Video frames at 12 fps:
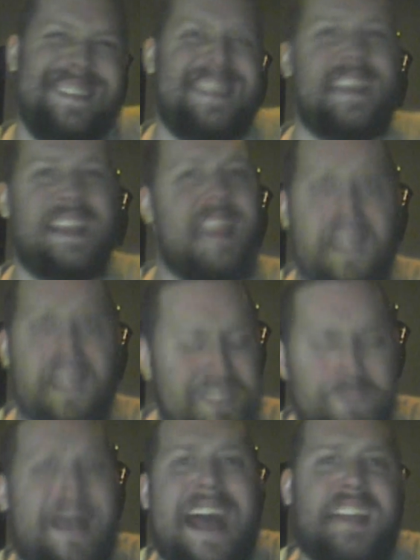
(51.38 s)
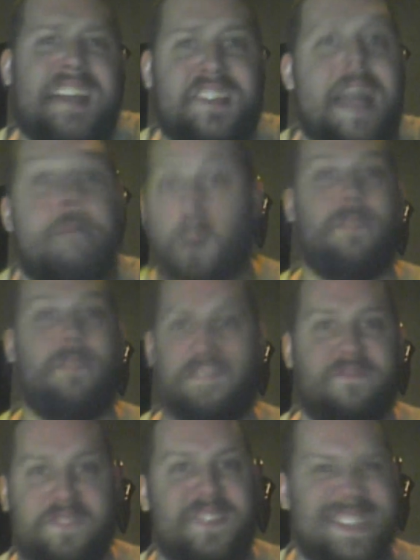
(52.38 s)
It's a bad example, but
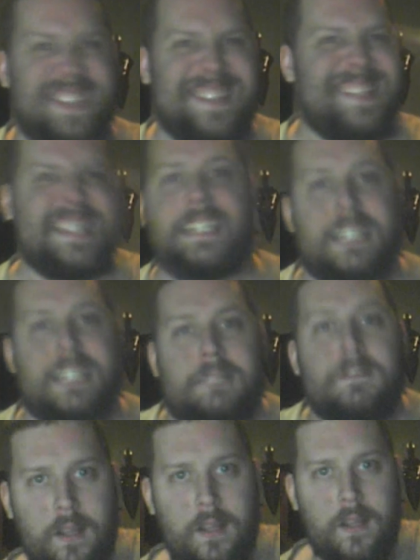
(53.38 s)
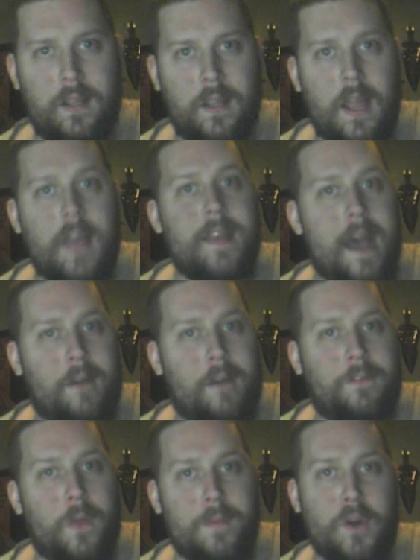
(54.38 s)
shut up. Now,
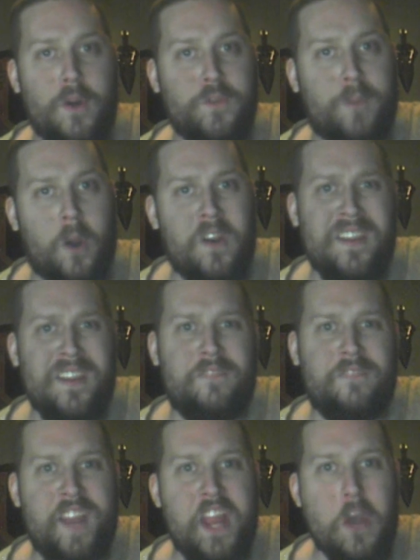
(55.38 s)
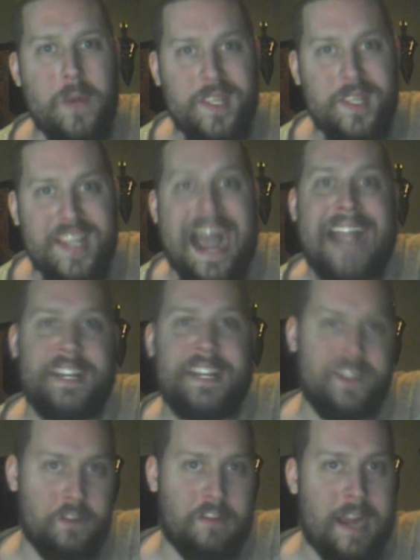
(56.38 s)
for the most part, this video is kind
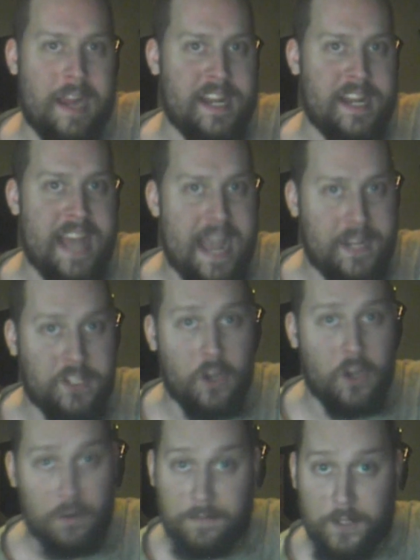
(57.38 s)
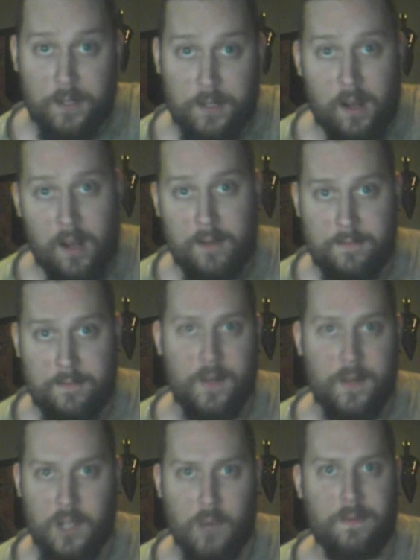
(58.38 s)
of directed at Gopher of
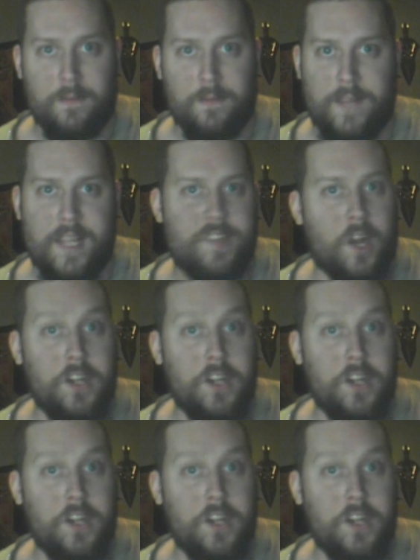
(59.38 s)
Gopher Vids